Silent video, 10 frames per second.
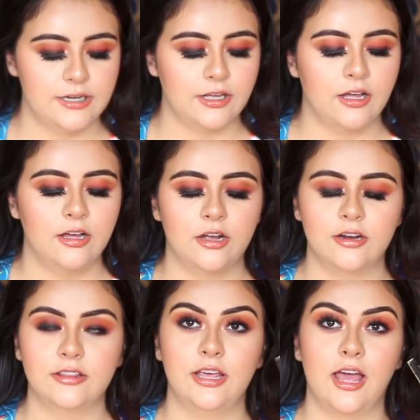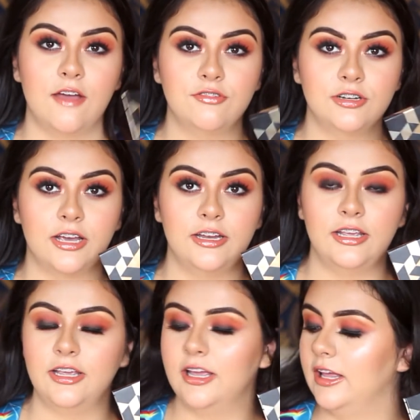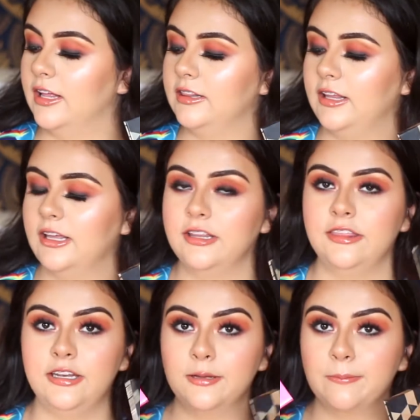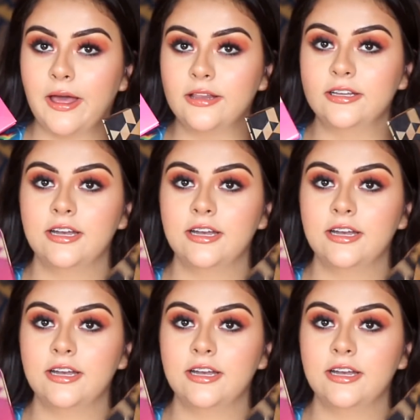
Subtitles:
that I got are the Aphrodite and the Athena palette.